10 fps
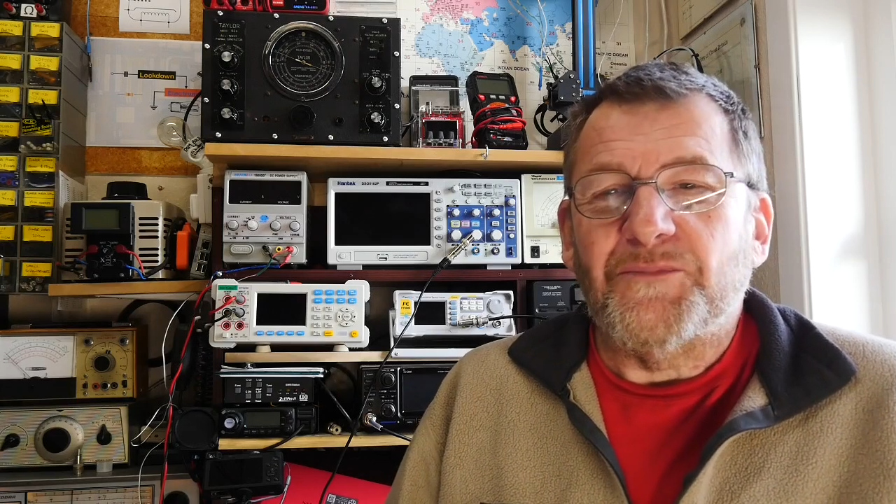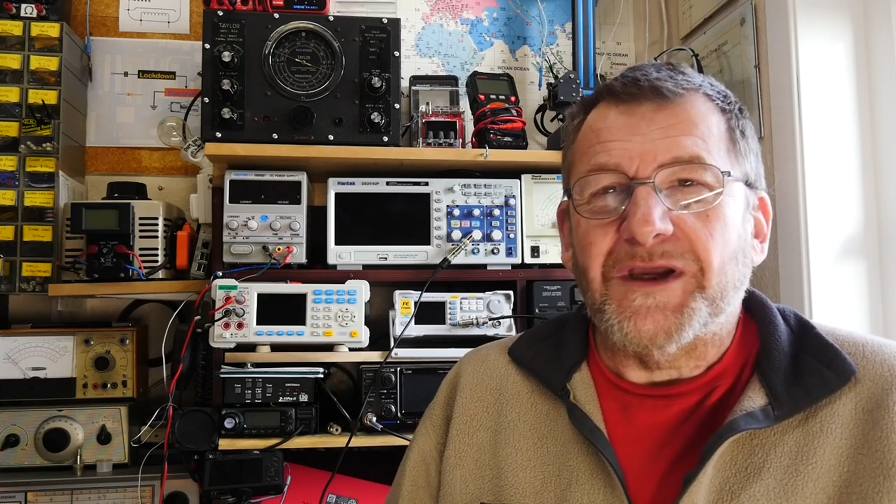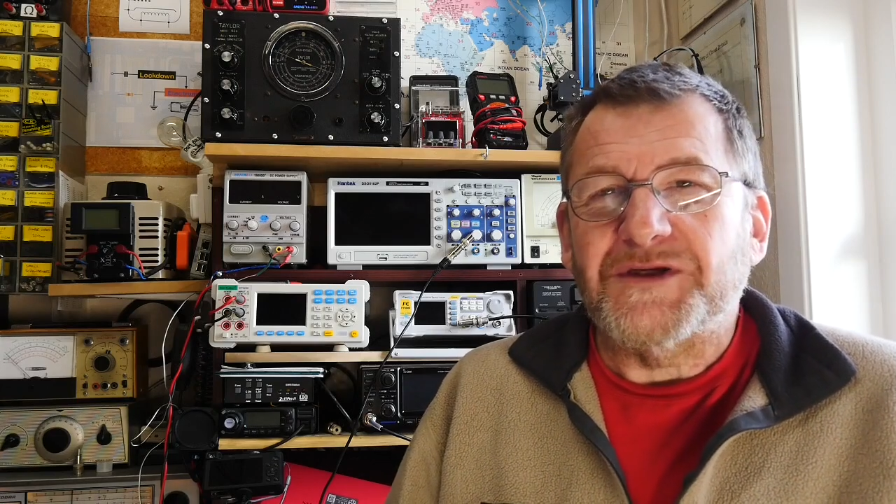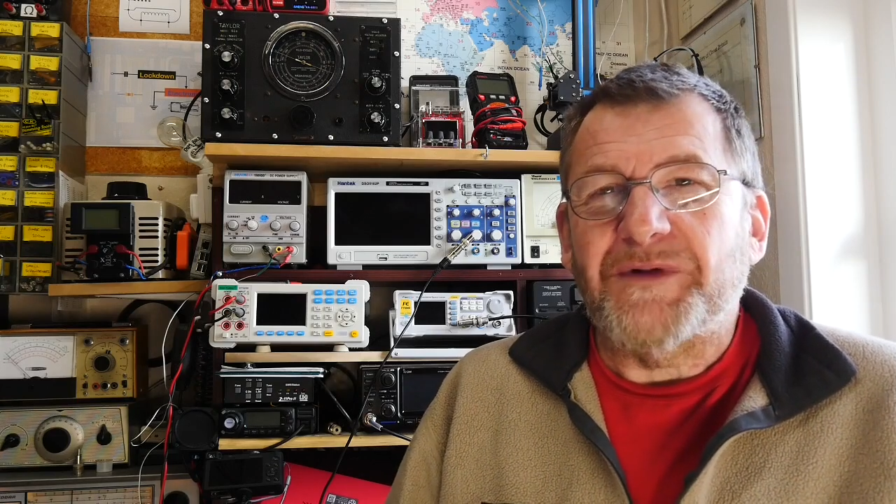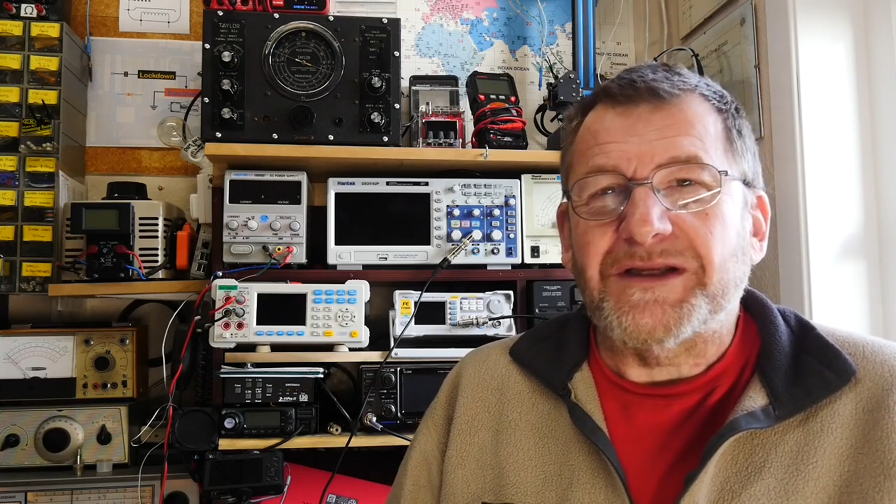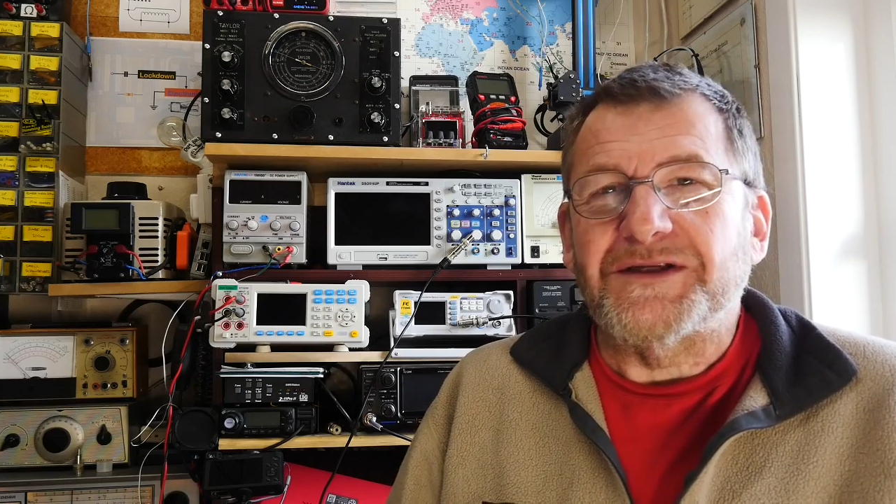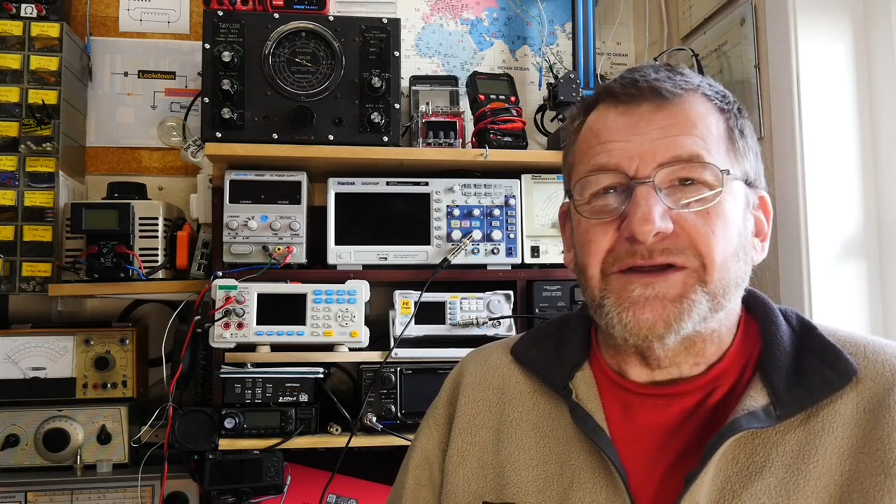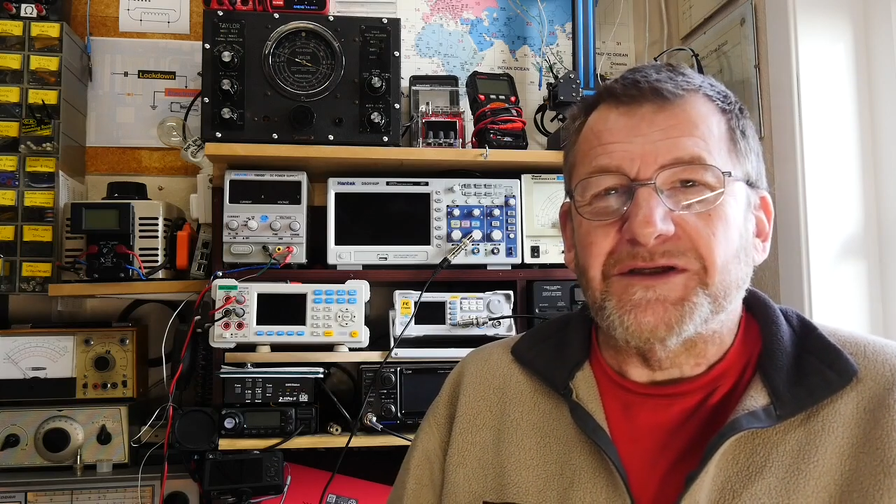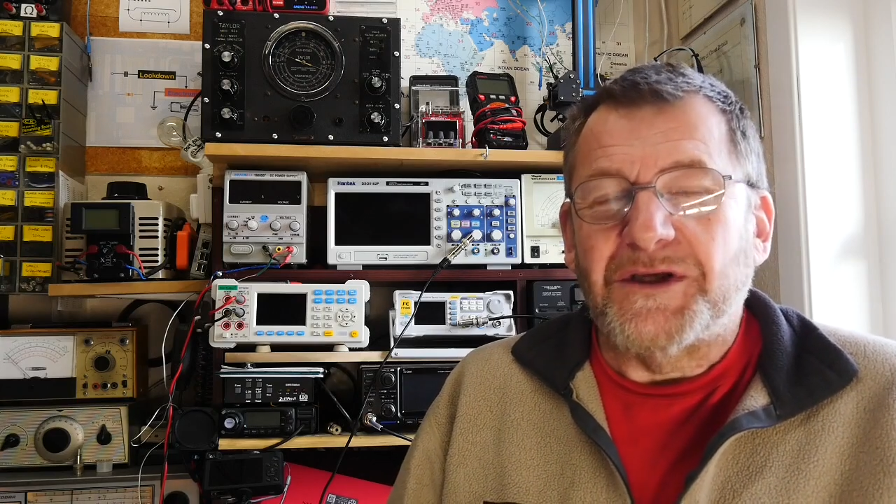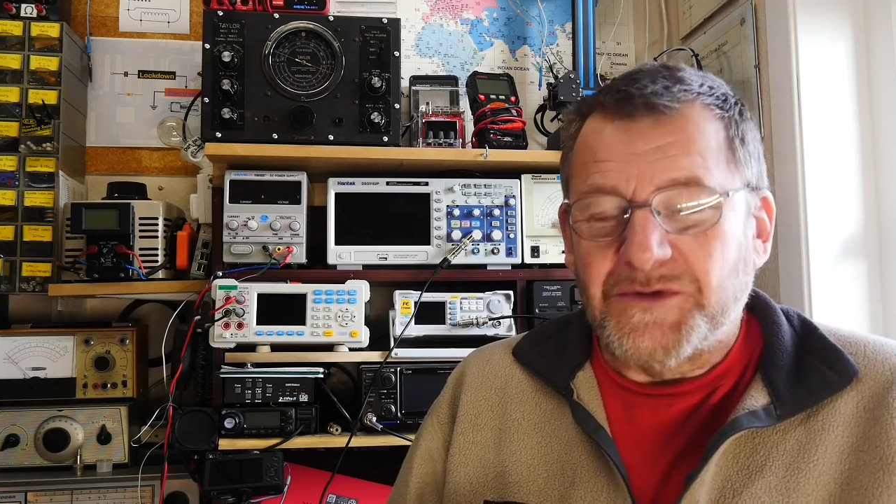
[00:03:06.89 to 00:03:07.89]
expecting
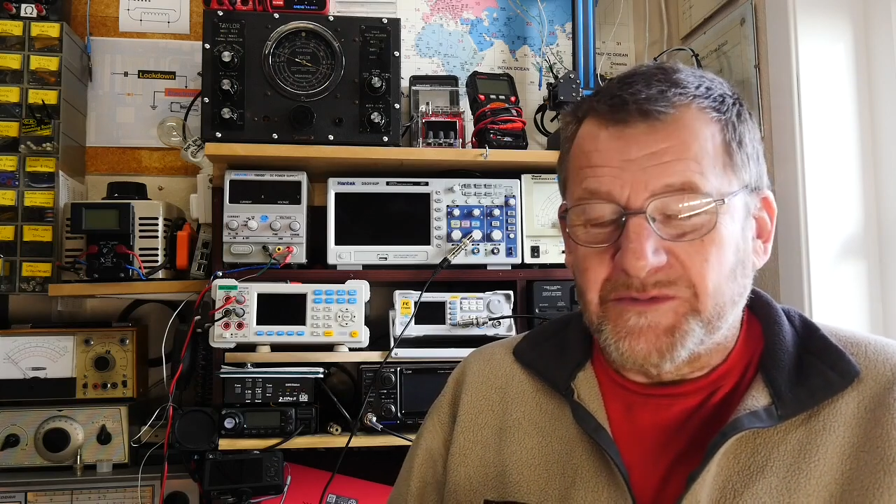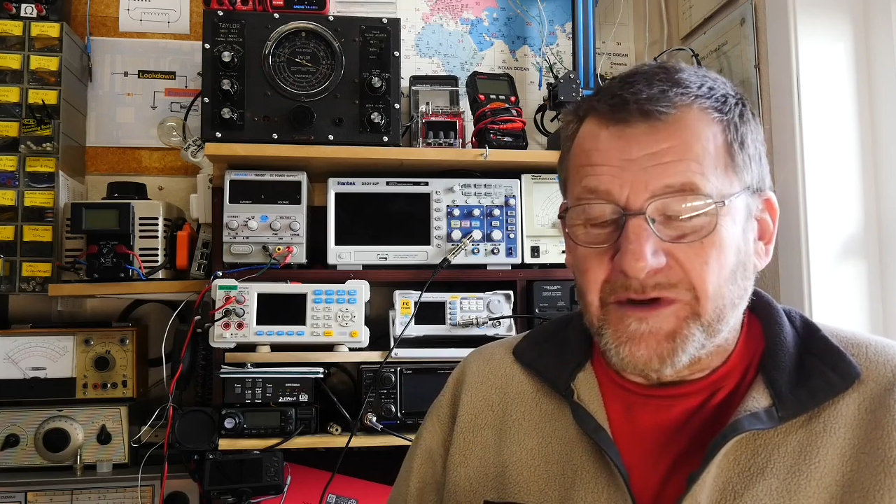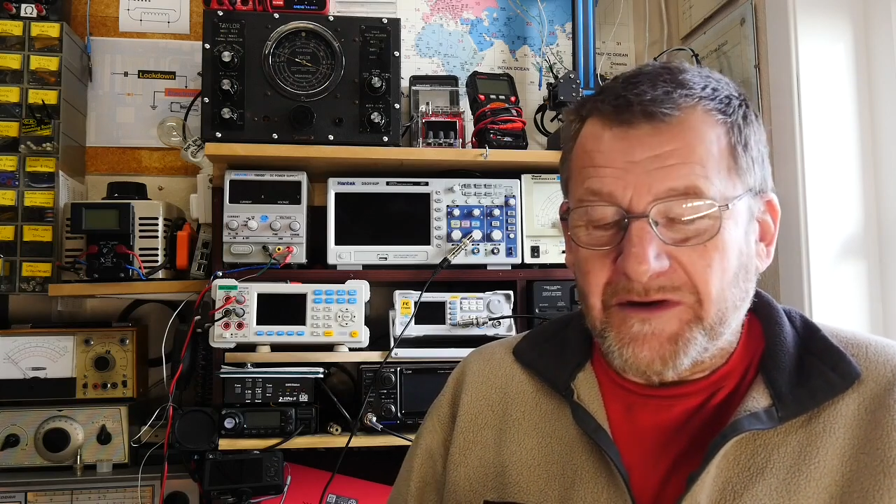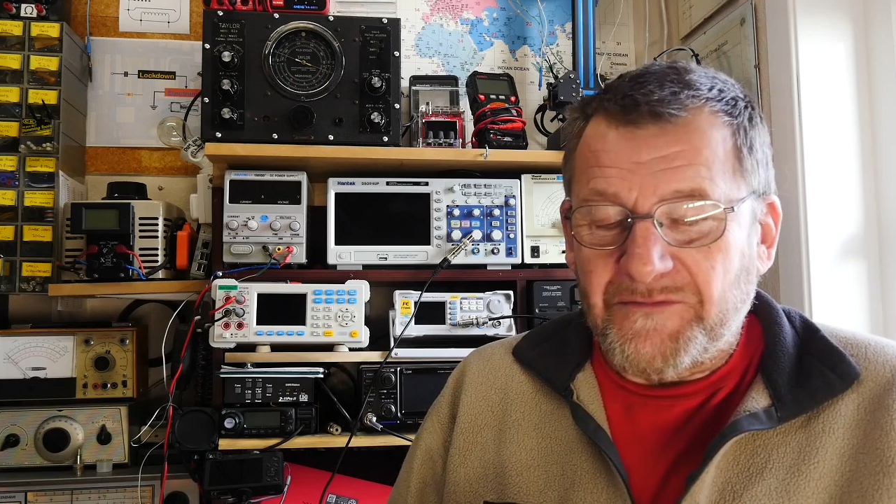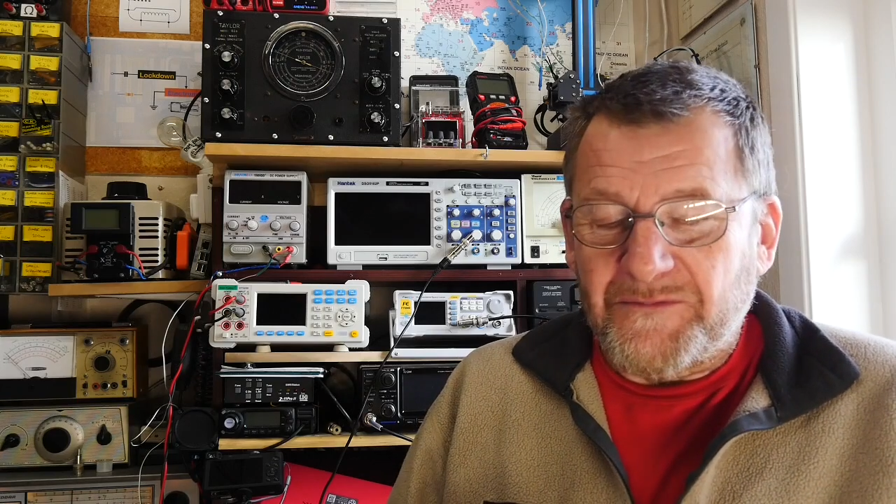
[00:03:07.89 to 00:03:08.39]
to use, but